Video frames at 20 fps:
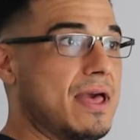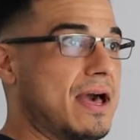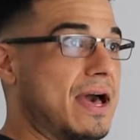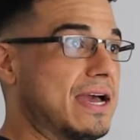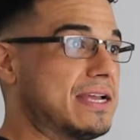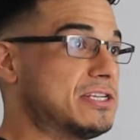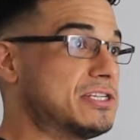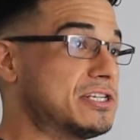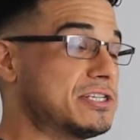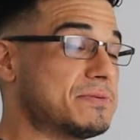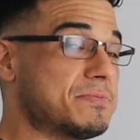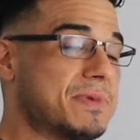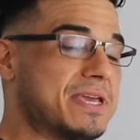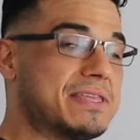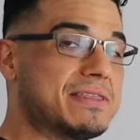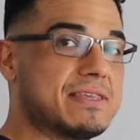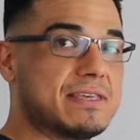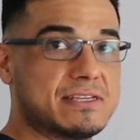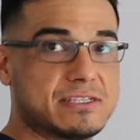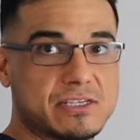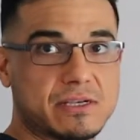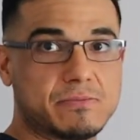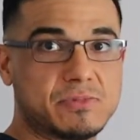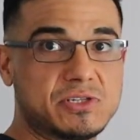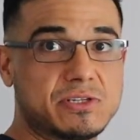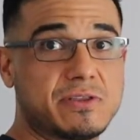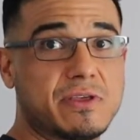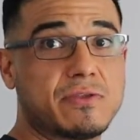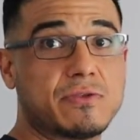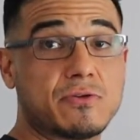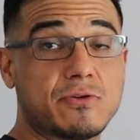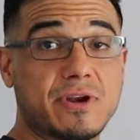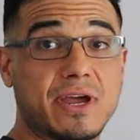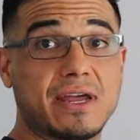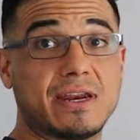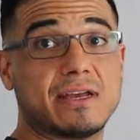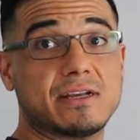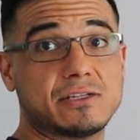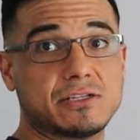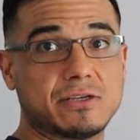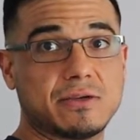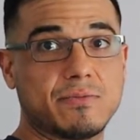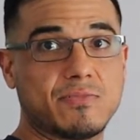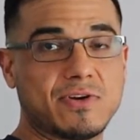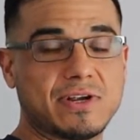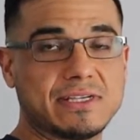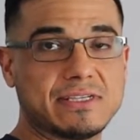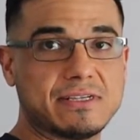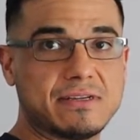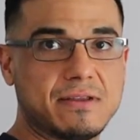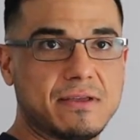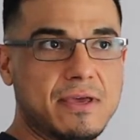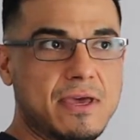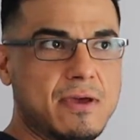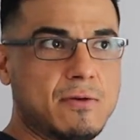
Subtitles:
I just make the assumption that they're not actually present,